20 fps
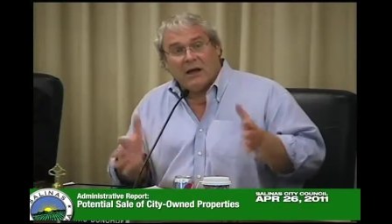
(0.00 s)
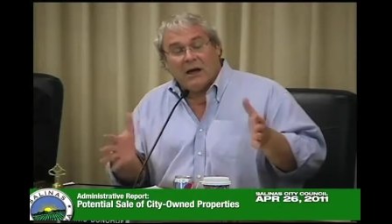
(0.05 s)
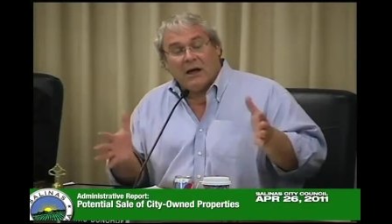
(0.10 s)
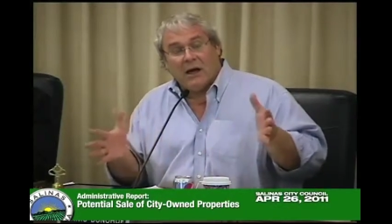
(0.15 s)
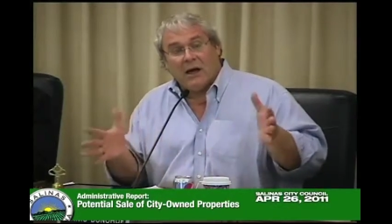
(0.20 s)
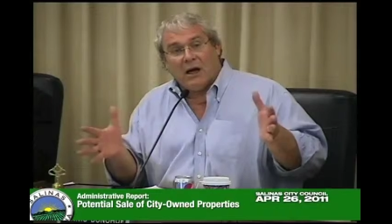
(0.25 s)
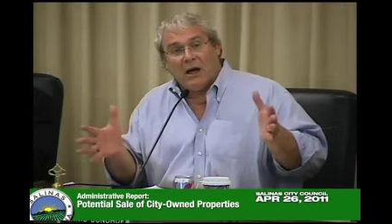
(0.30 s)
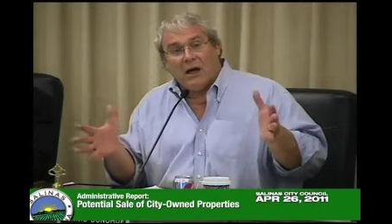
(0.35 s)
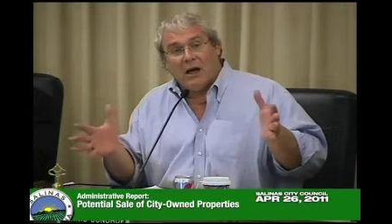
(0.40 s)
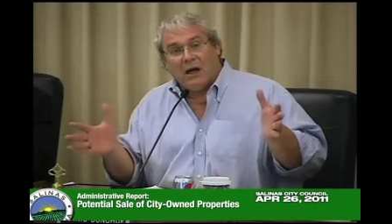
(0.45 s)

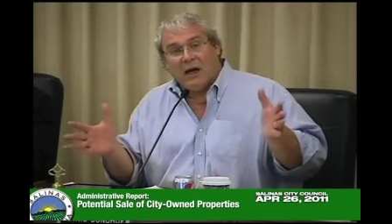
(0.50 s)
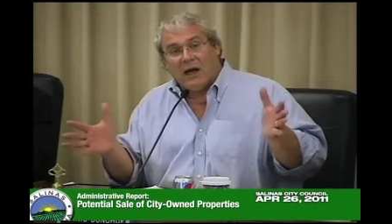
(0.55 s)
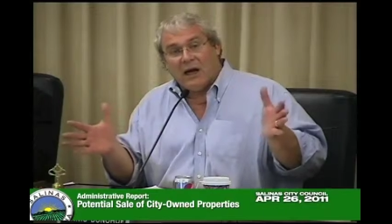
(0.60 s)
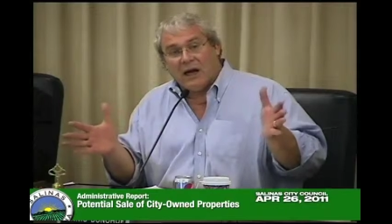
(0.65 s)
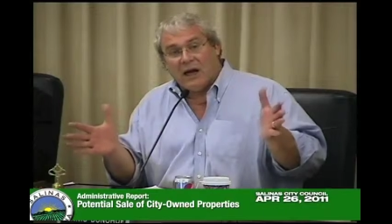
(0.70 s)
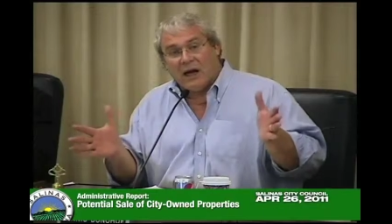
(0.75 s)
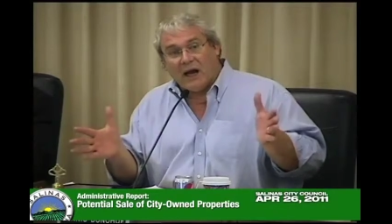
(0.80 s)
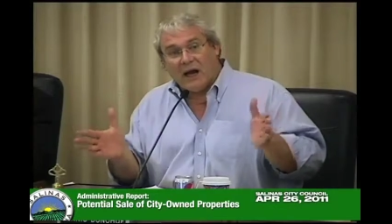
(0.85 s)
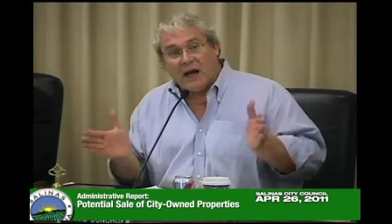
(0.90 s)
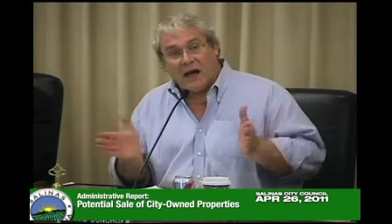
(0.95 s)
Uh,
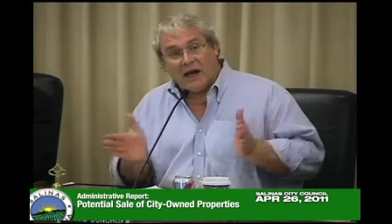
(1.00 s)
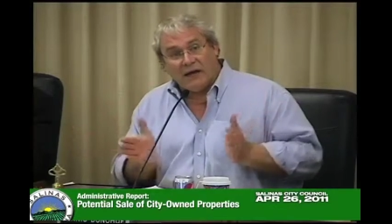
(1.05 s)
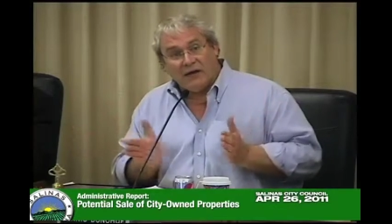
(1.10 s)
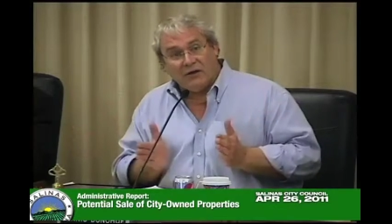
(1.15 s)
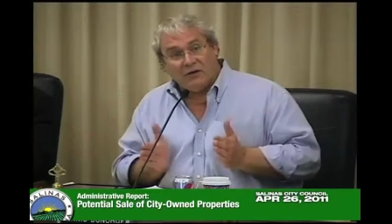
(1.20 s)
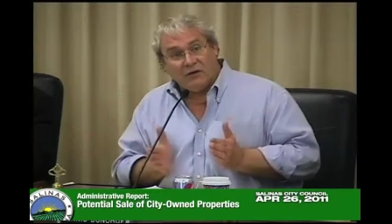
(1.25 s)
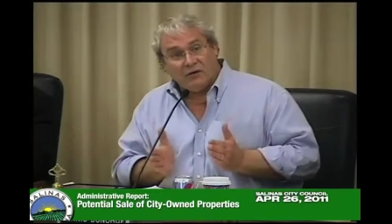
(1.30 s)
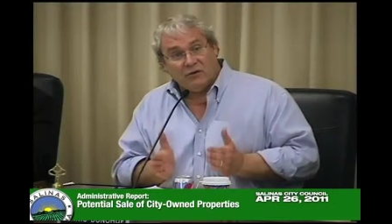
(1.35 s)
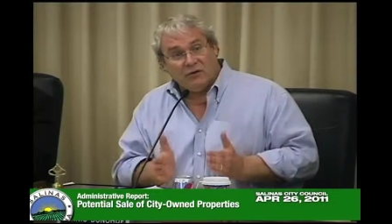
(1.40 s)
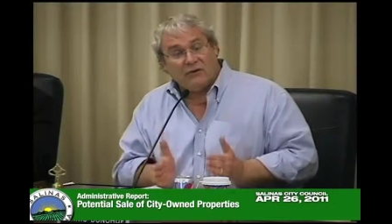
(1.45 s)
I, I
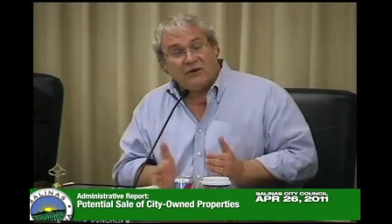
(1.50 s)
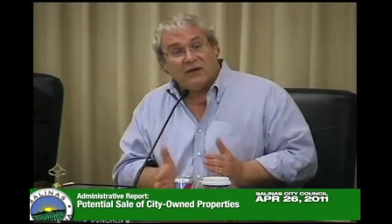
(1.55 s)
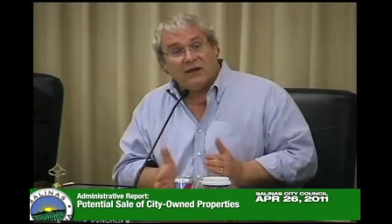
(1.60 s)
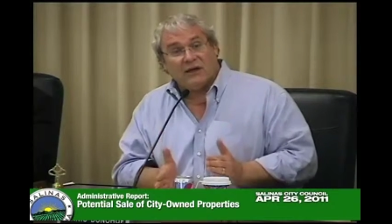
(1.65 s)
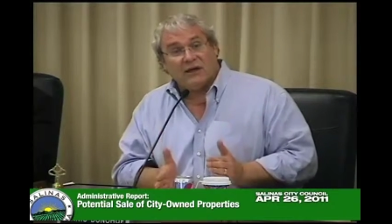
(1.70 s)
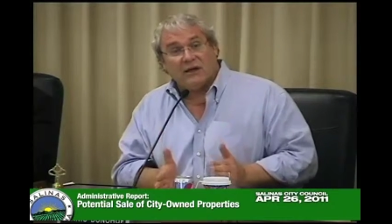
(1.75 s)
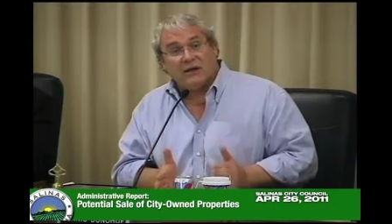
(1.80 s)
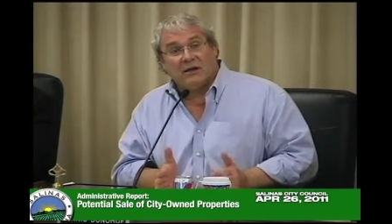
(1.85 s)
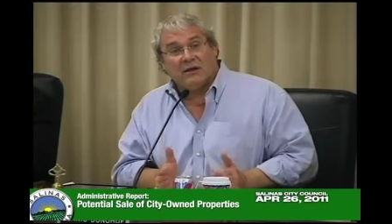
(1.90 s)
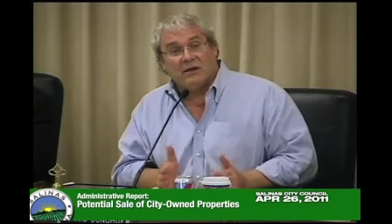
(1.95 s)
do
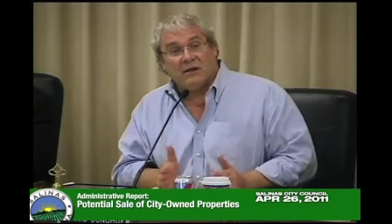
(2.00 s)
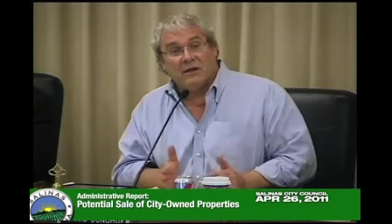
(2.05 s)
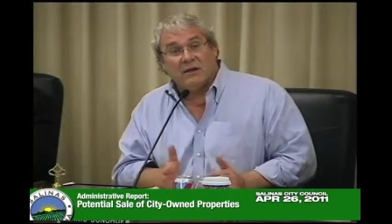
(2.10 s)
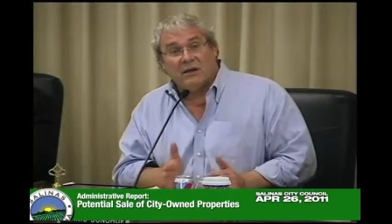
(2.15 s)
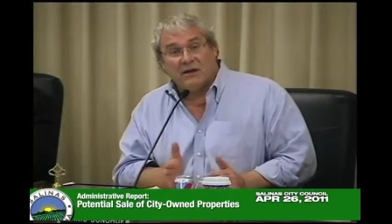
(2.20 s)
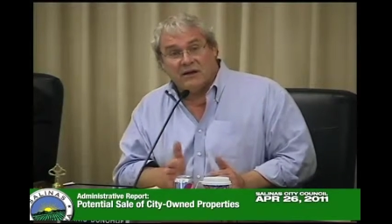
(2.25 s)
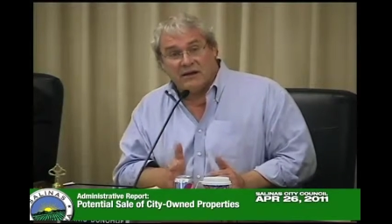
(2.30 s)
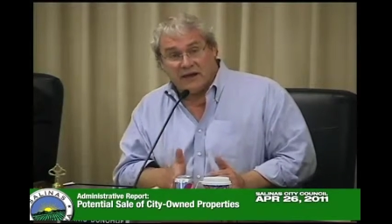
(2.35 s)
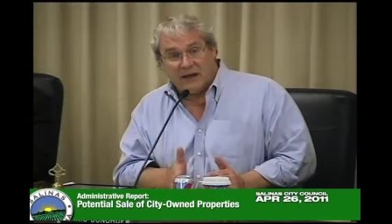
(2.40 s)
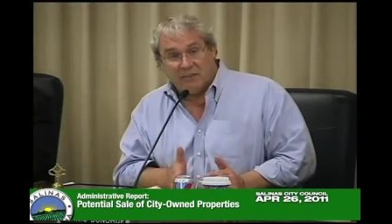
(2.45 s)
think
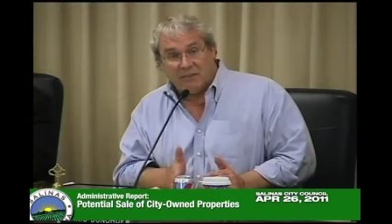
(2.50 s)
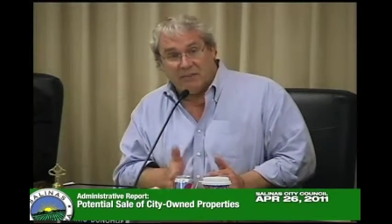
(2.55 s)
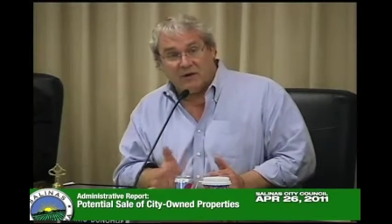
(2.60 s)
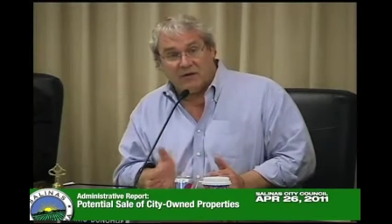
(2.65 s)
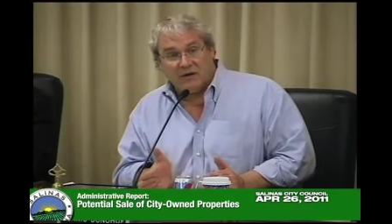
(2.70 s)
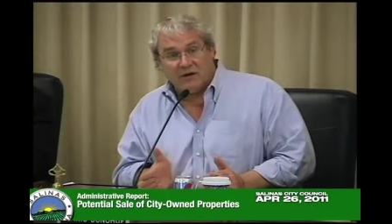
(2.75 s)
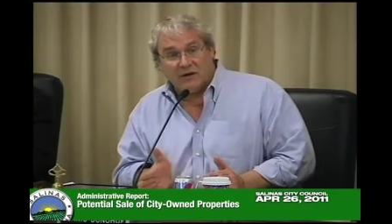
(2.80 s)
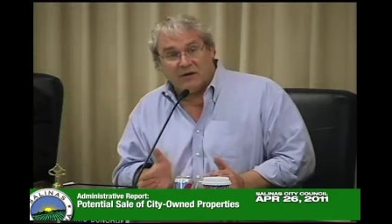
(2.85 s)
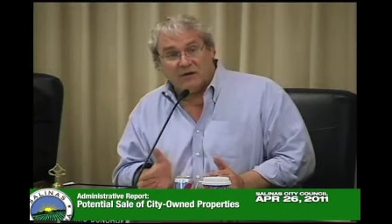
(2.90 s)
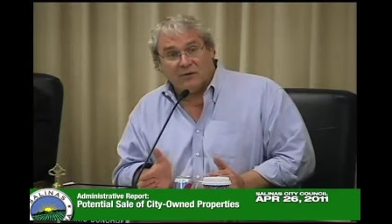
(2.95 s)
that
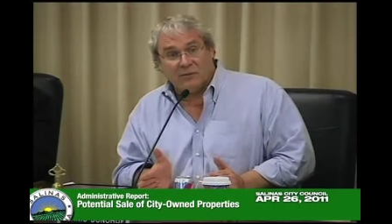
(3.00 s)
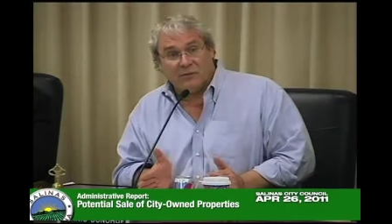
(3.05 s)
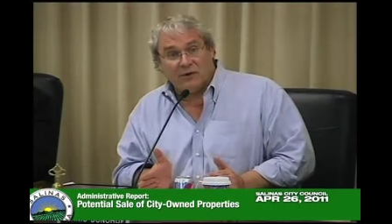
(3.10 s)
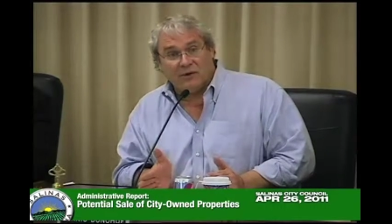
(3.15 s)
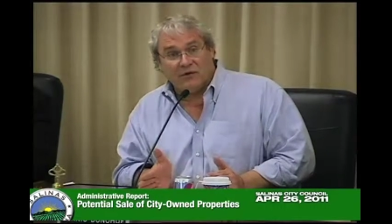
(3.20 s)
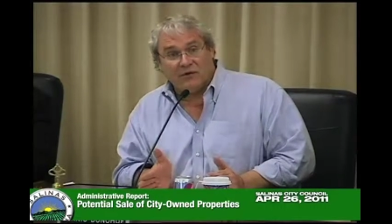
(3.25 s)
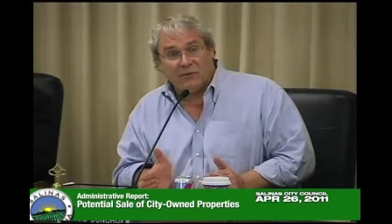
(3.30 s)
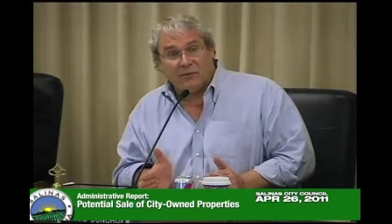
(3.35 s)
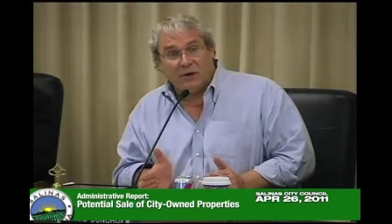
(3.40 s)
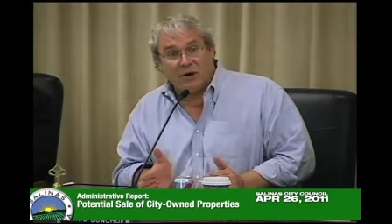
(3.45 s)
particular
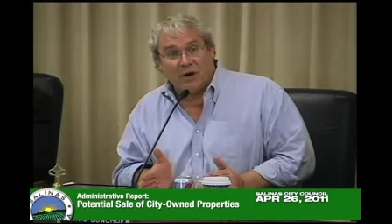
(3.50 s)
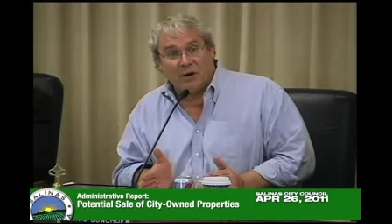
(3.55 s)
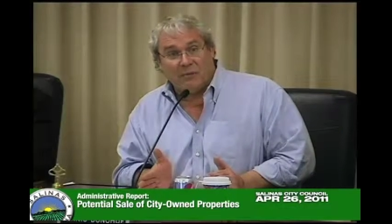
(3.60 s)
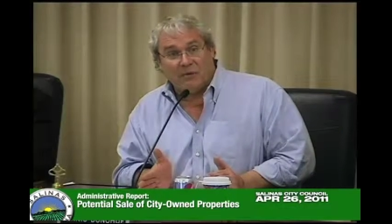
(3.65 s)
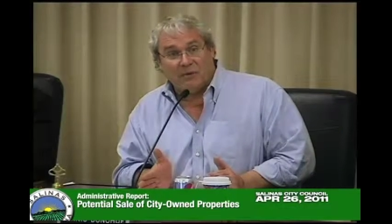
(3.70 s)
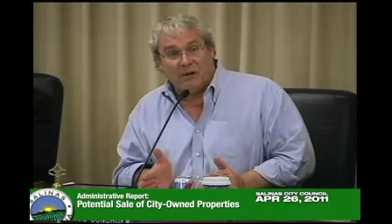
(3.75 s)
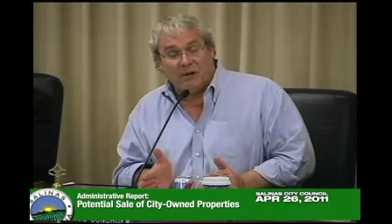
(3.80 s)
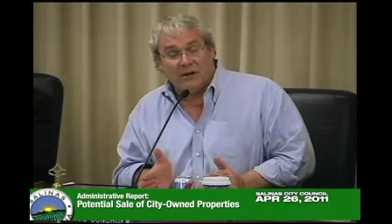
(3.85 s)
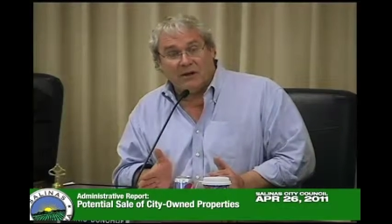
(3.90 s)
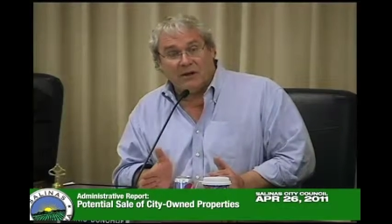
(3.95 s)
piece of
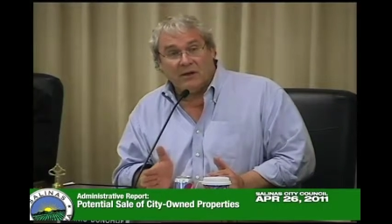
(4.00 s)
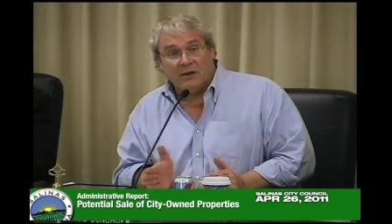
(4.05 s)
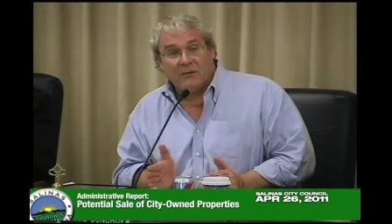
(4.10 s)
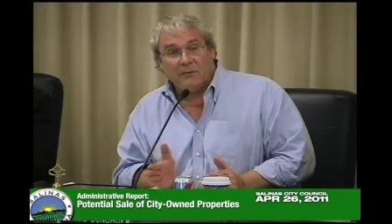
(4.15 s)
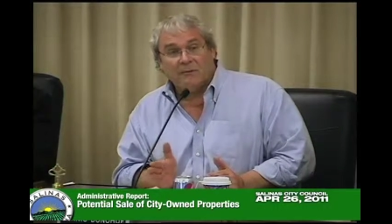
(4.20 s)
property